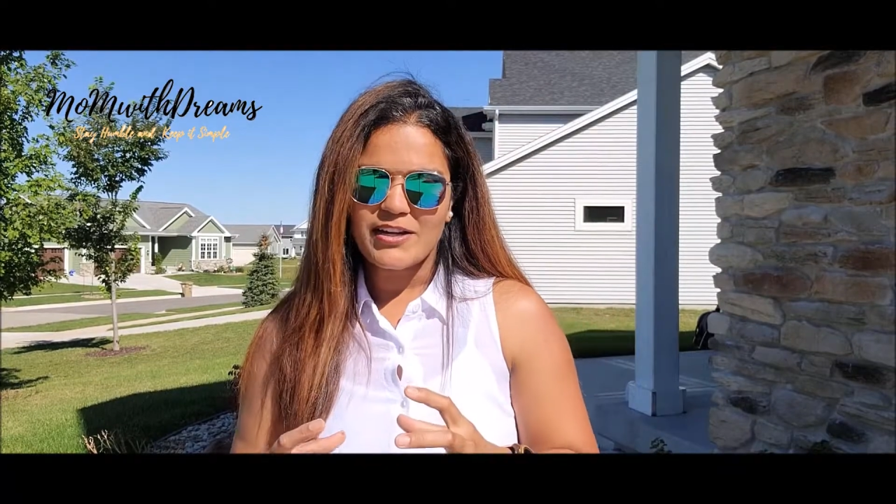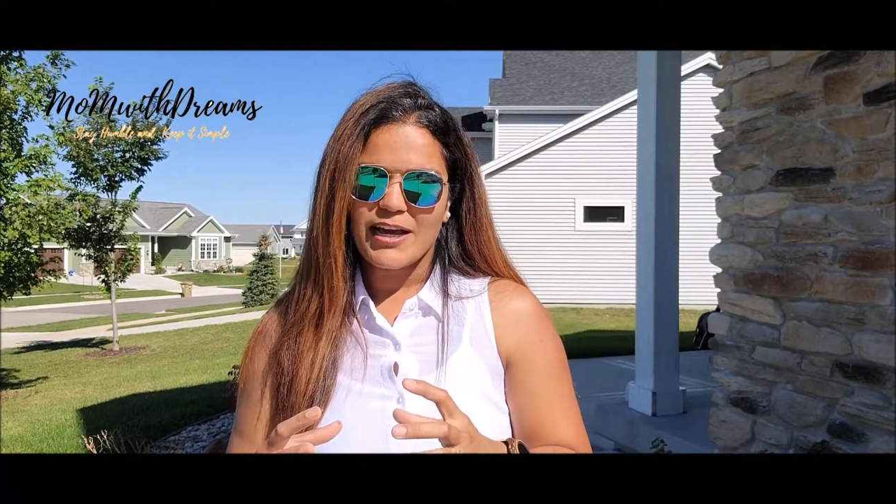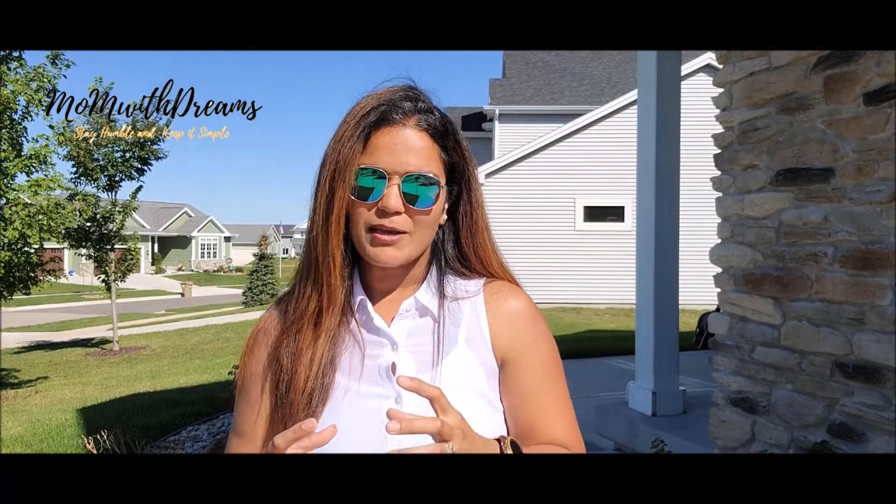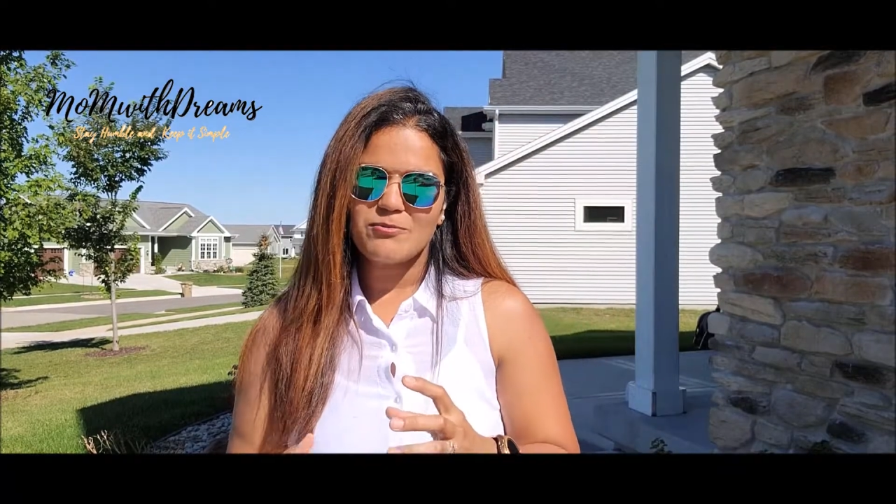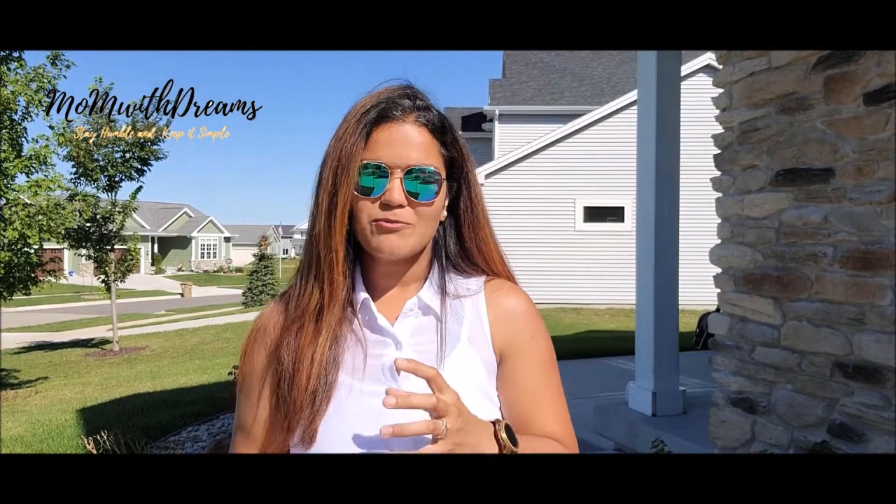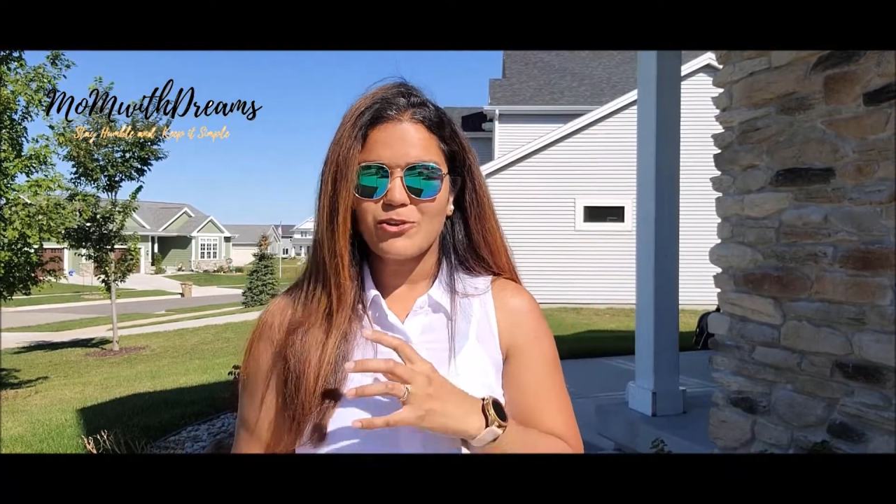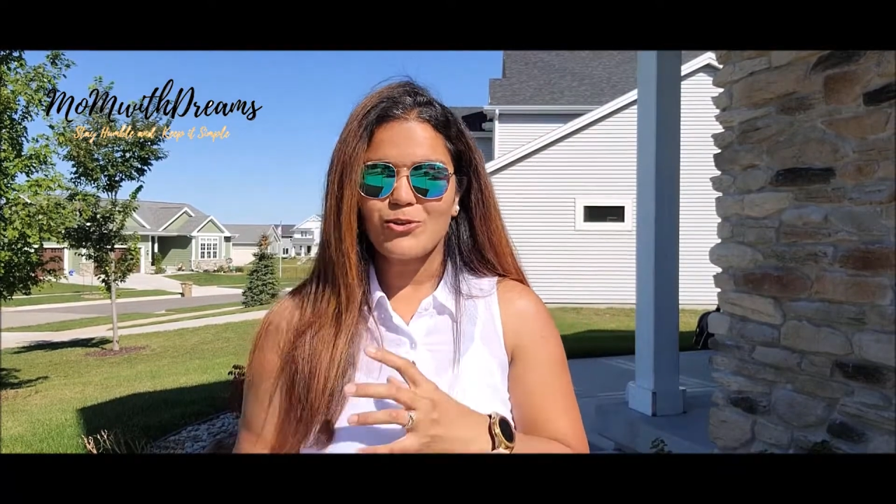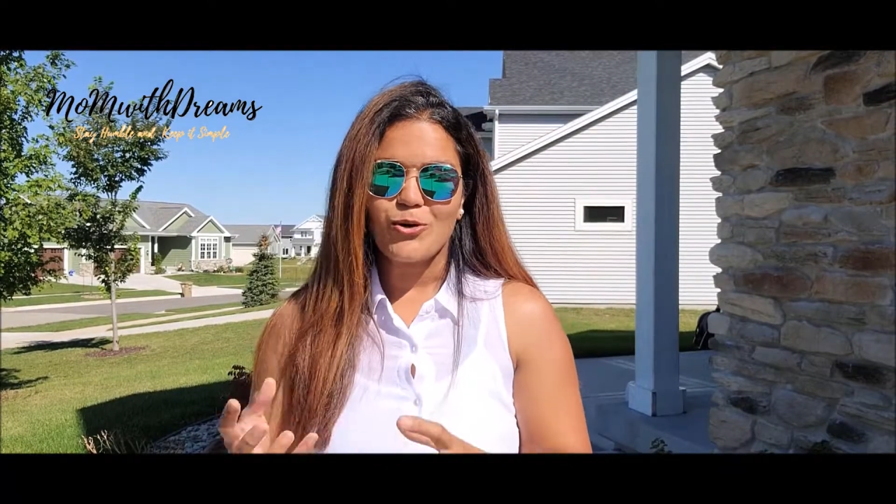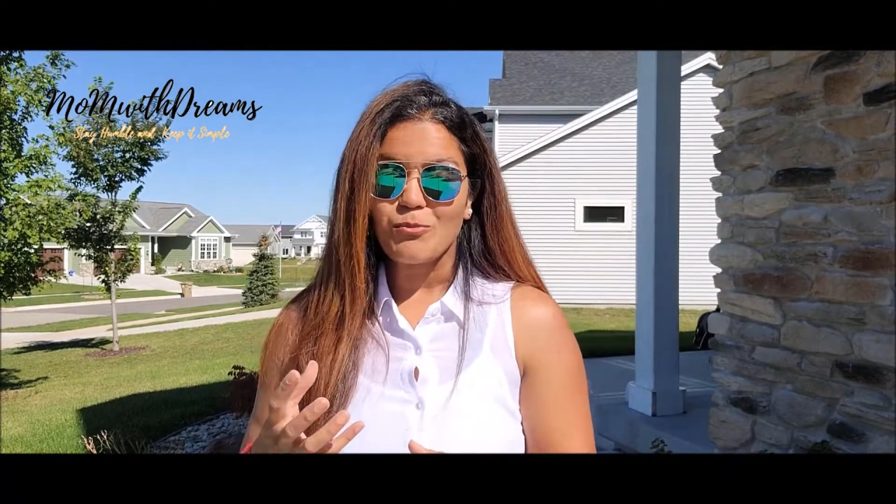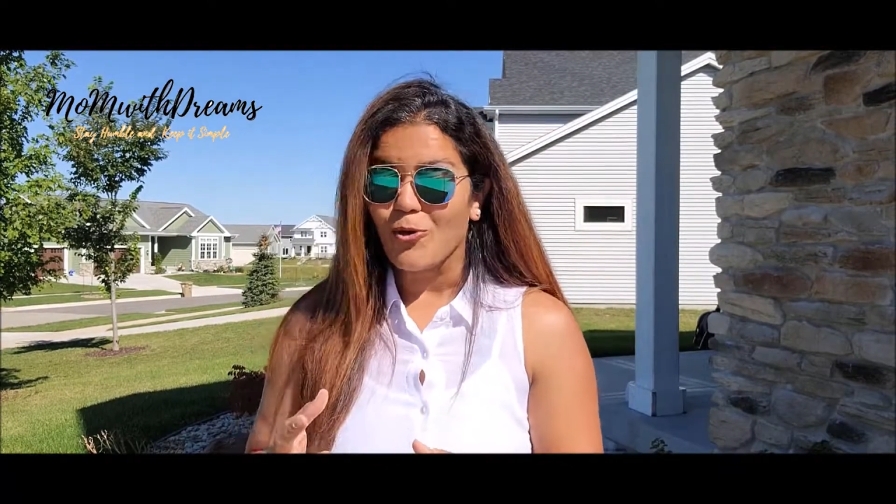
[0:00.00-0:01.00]
time with
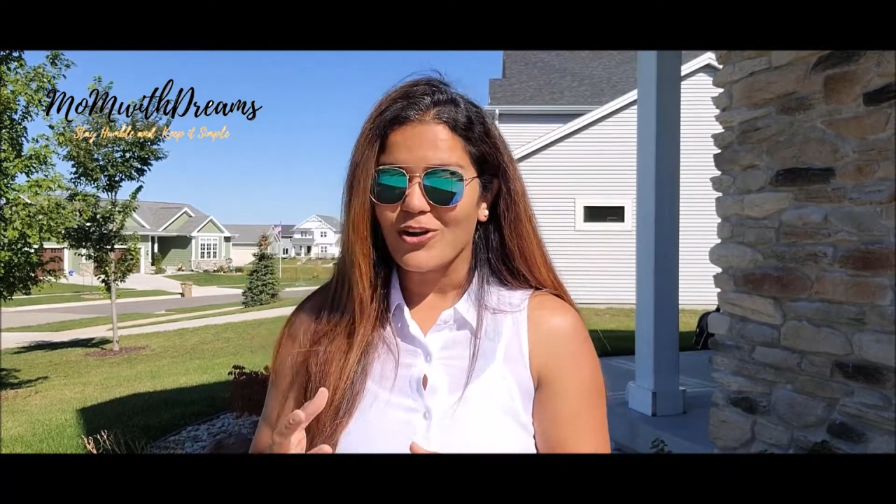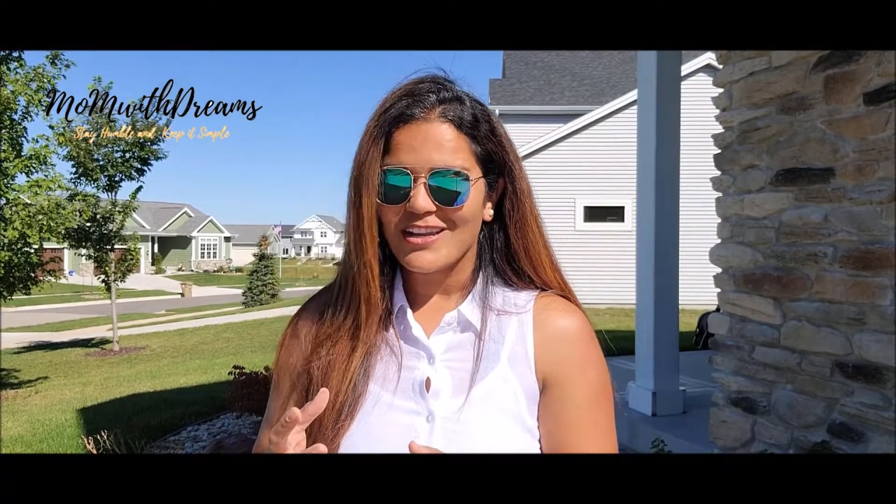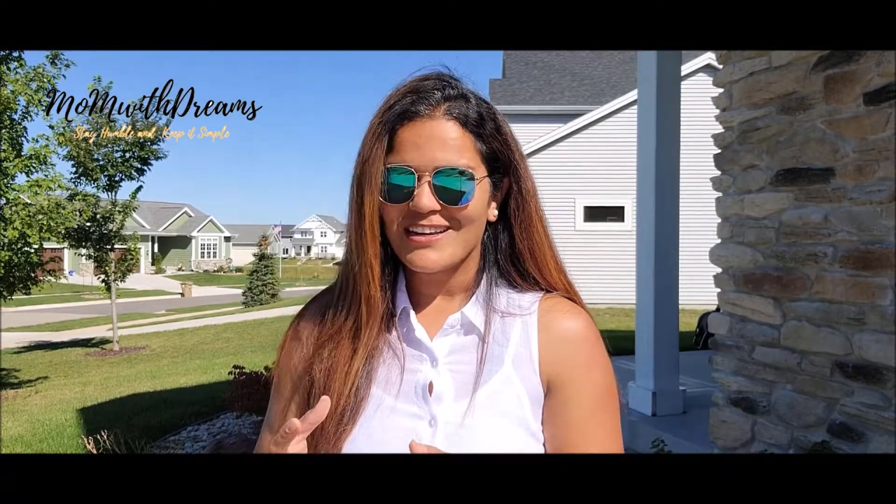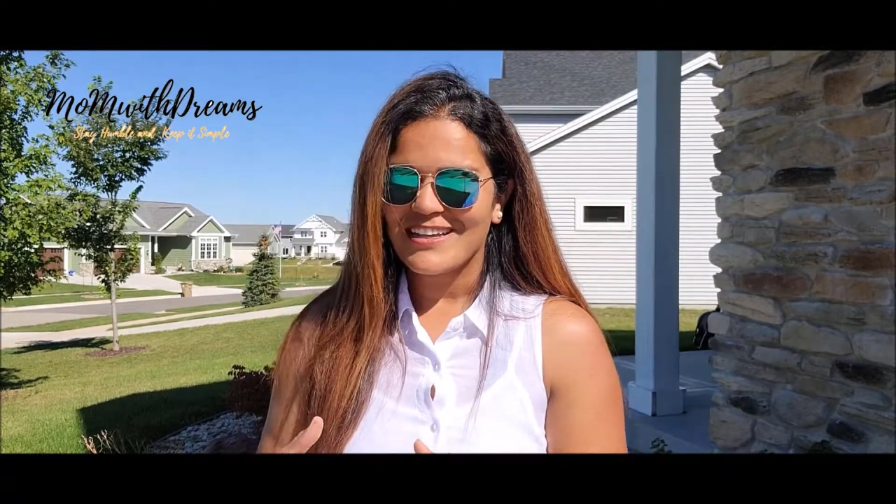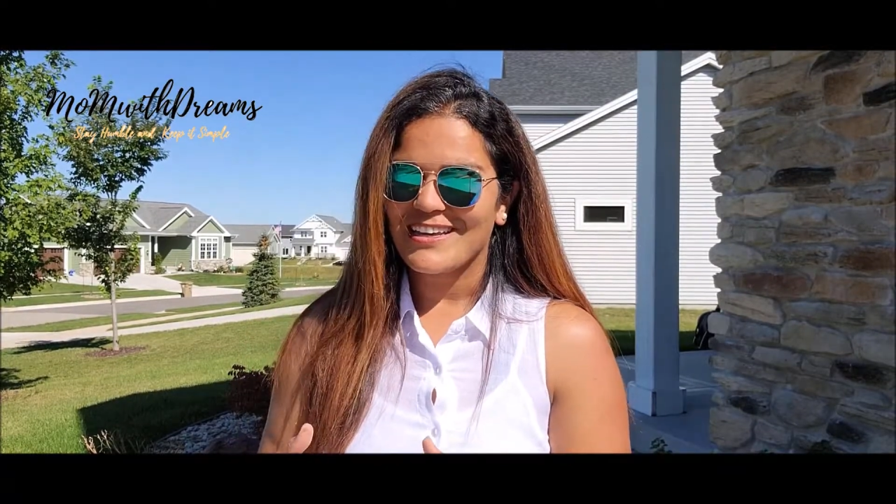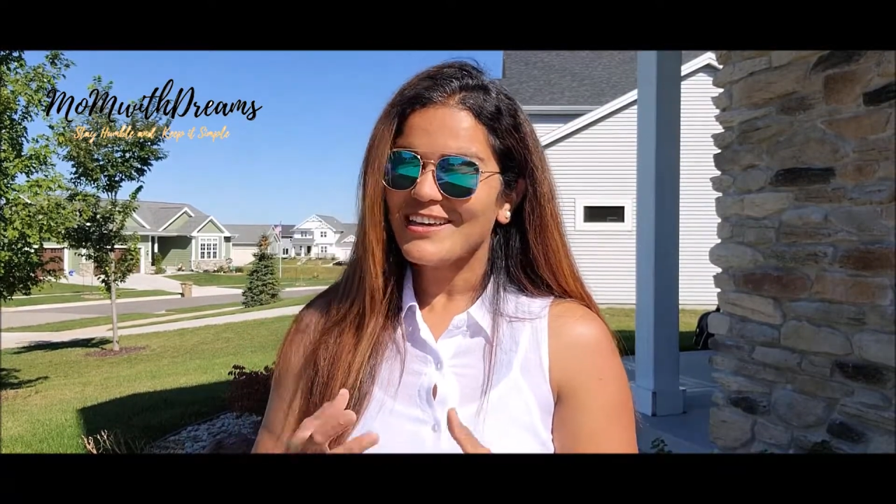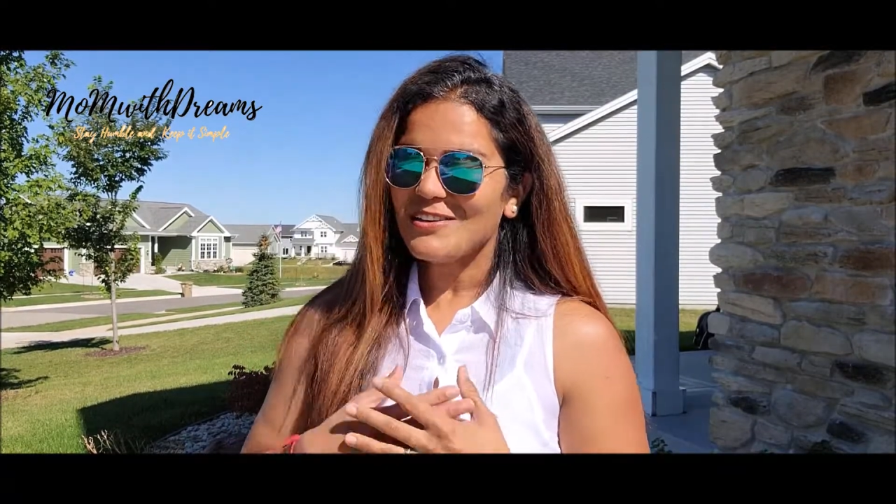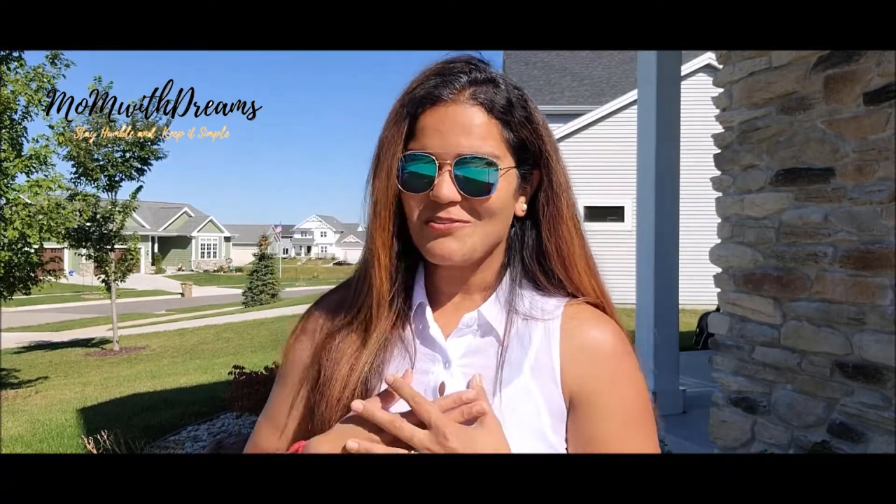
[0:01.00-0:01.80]
your morning tea,